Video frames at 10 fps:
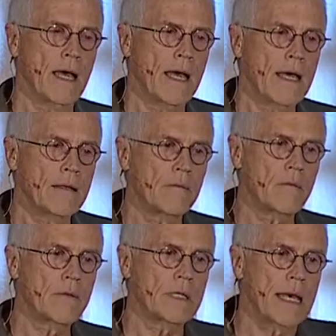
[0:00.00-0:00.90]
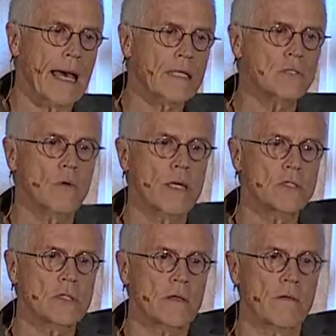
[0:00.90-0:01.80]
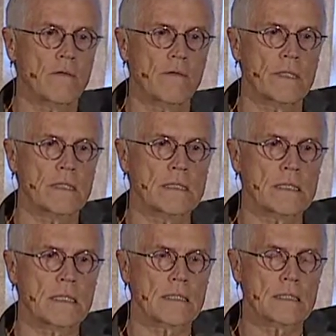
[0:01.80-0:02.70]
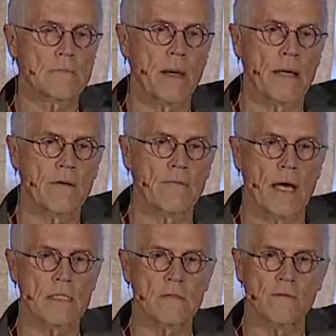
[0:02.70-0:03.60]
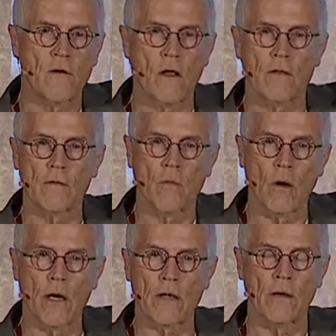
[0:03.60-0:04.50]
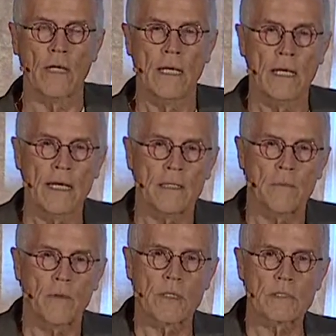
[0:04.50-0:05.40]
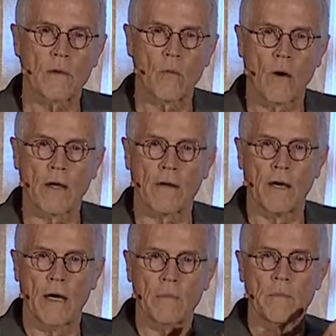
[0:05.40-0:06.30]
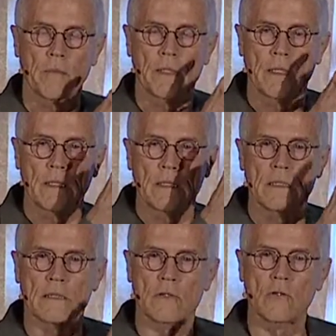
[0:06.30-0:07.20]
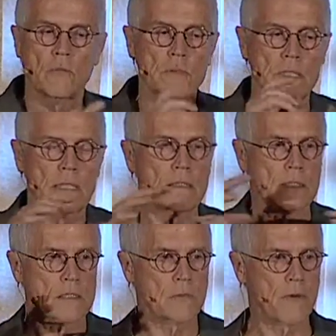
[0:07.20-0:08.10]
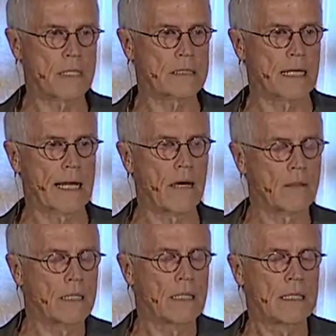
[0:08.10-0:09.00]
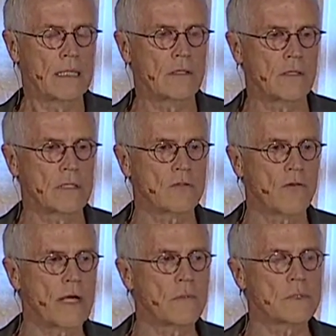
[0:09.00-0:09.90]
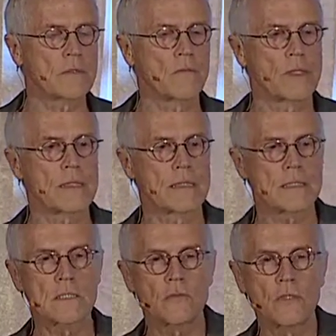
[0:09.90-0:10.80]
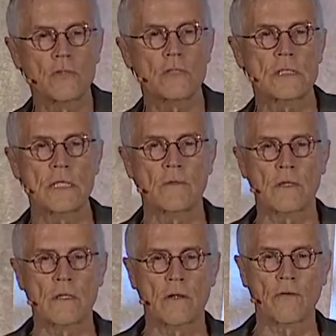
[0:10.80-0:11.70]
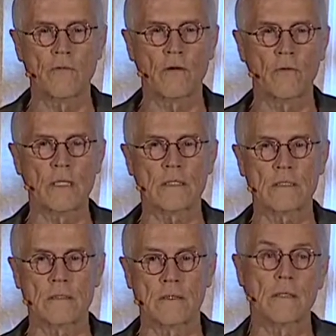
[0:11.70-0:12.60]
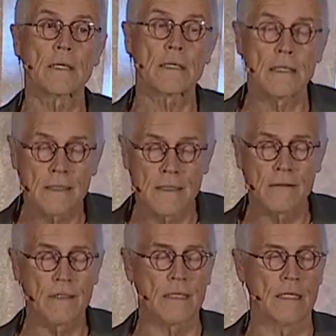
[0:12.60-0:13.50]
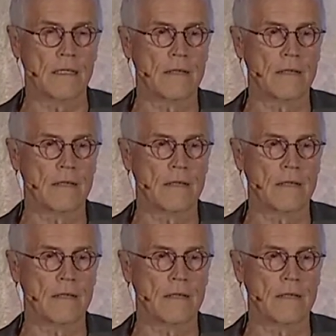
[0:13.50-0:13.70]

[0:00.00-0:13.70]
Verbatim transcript: And the actuation of these things is by the rise and fall of the water, and it brings the water up in these tubes and then spreads it out into these frames. And with, this is what you see within three, four weeks, literally.